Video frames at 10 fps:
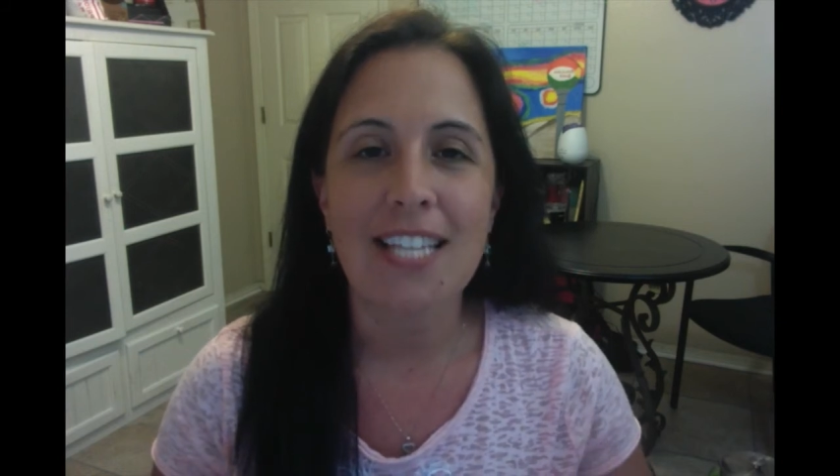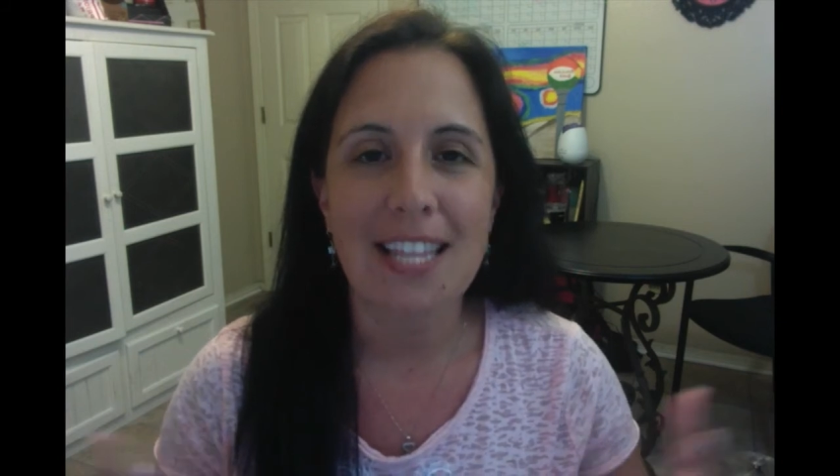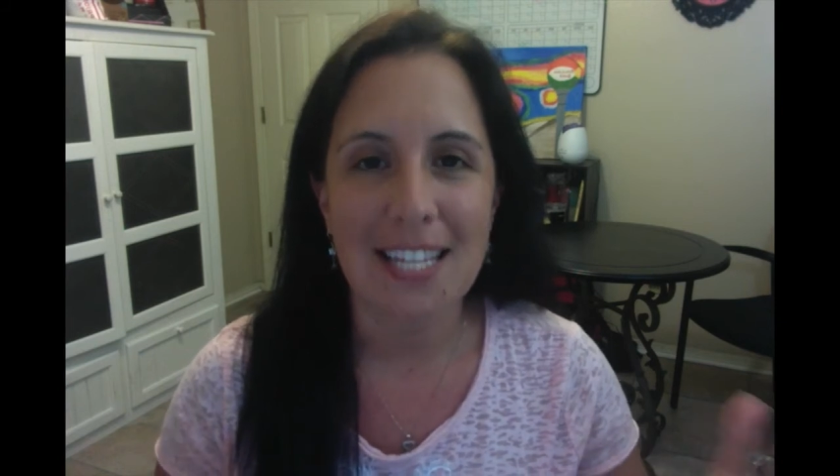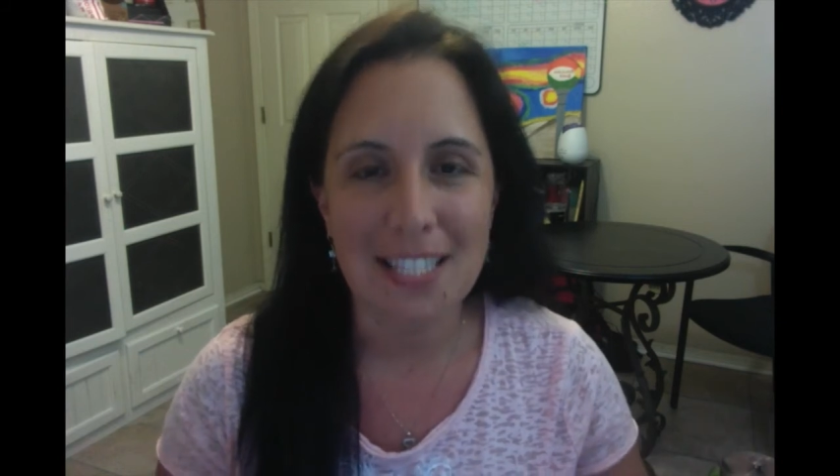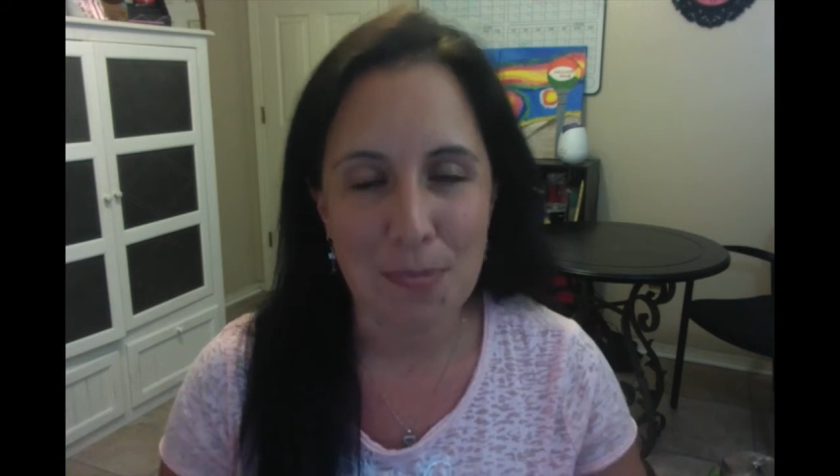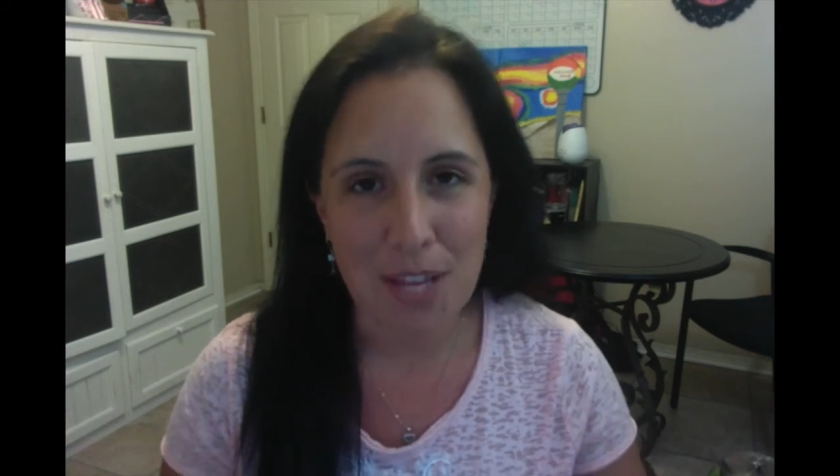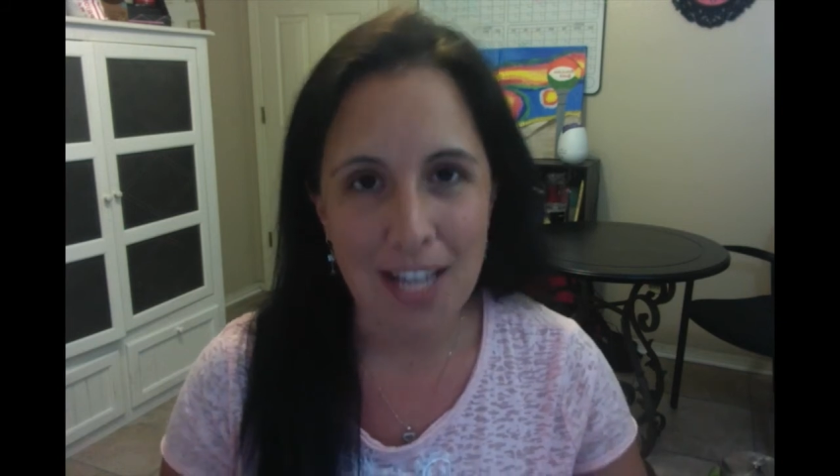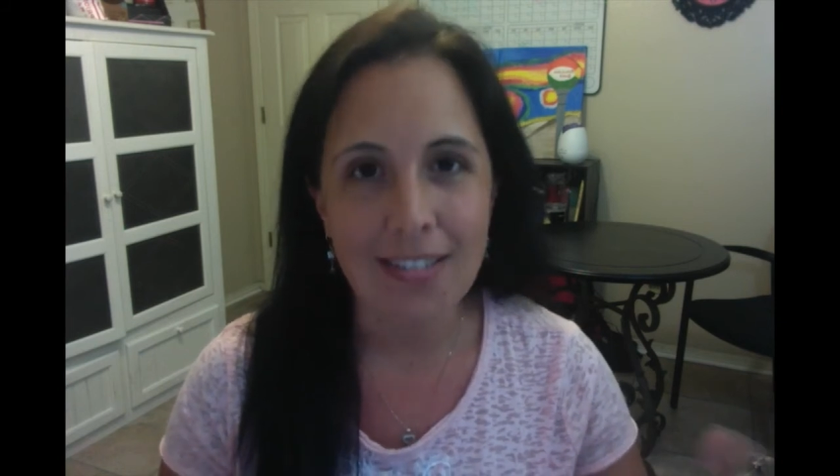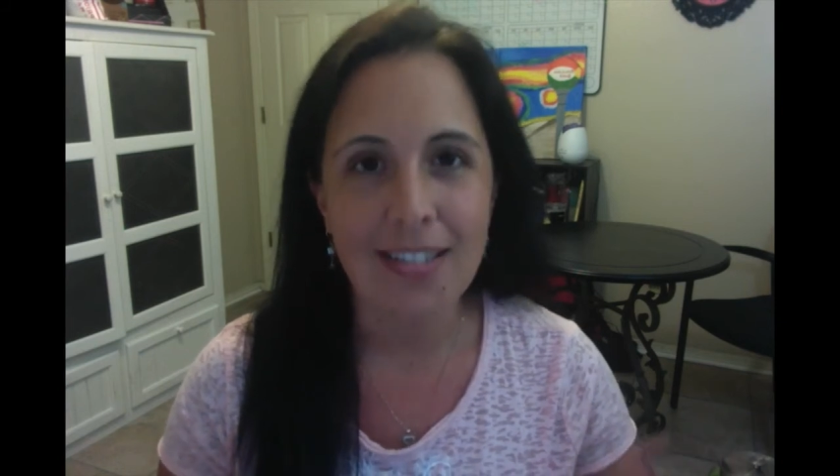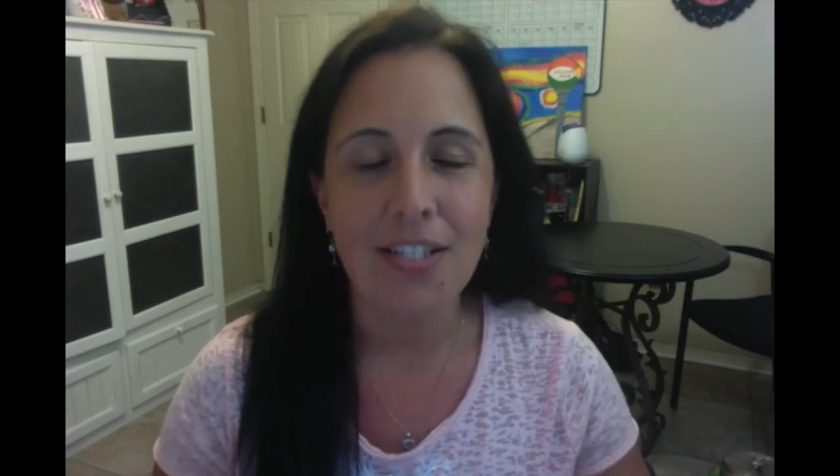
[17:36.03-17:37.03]
And that's something
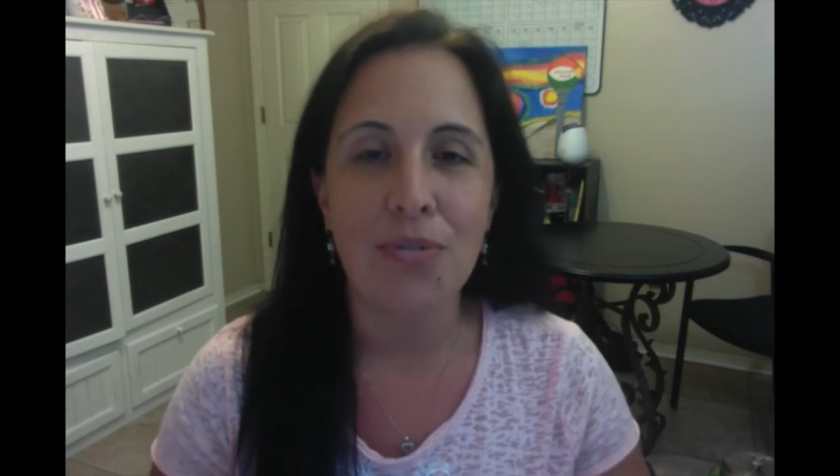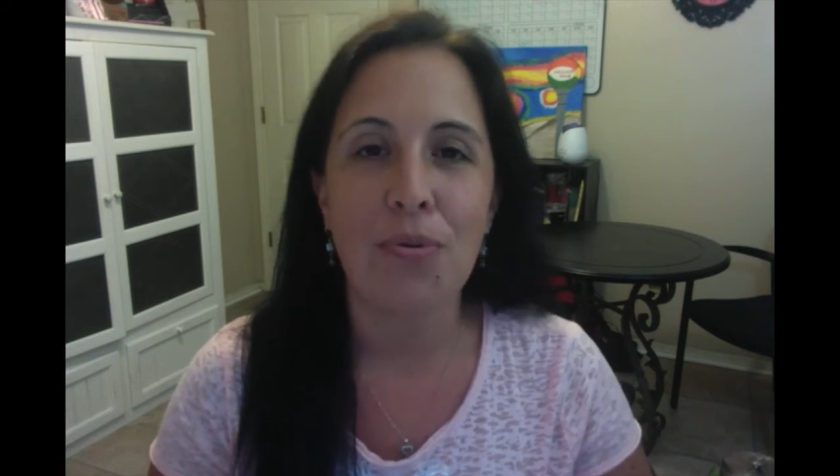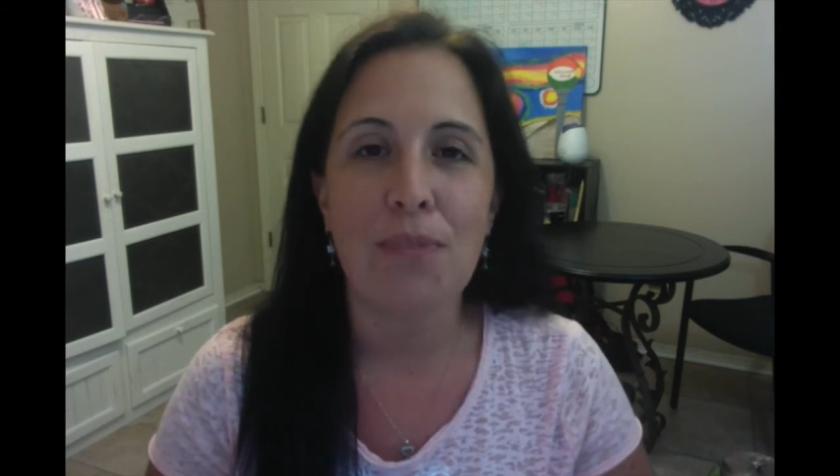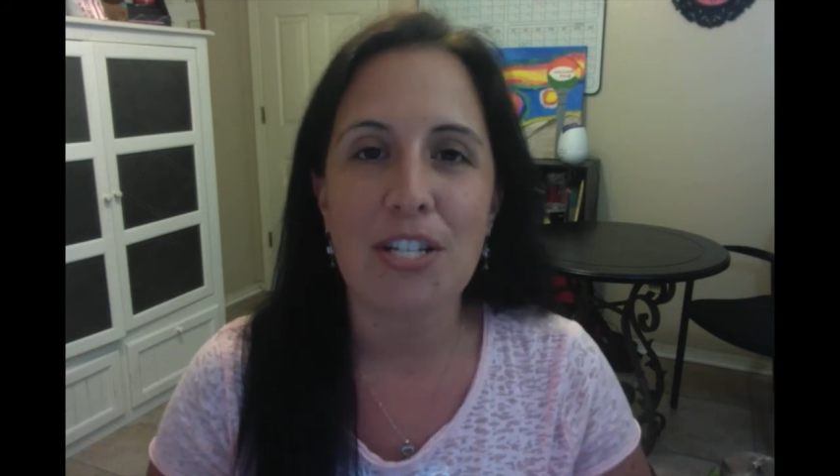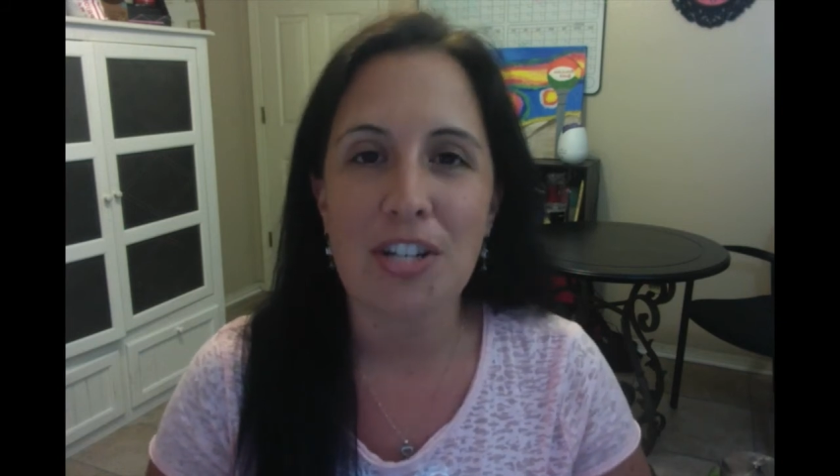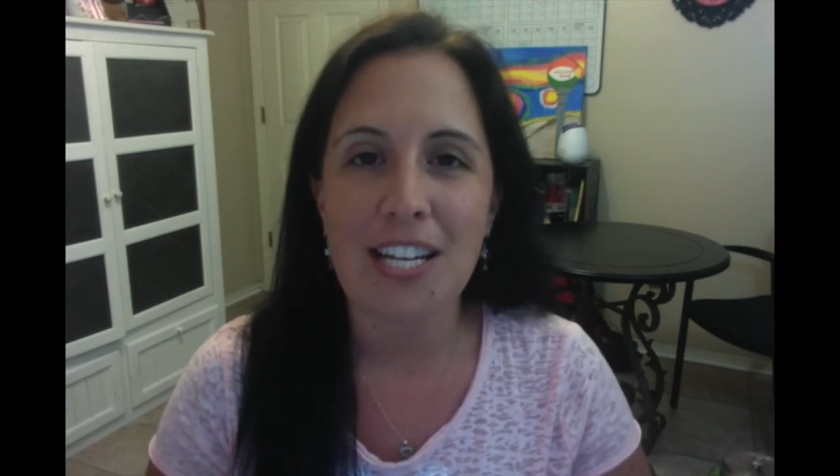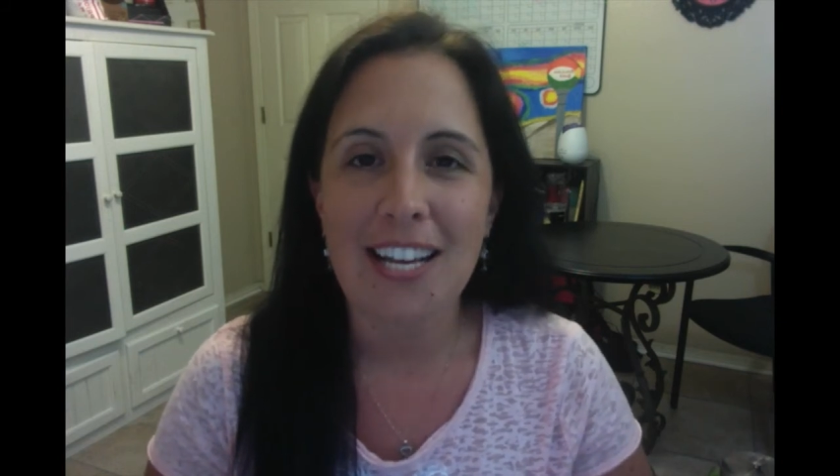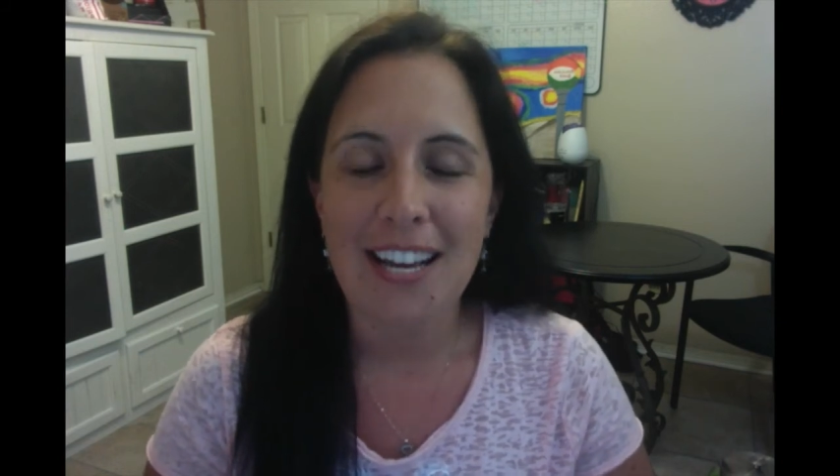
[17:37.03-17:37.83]
else that you will mention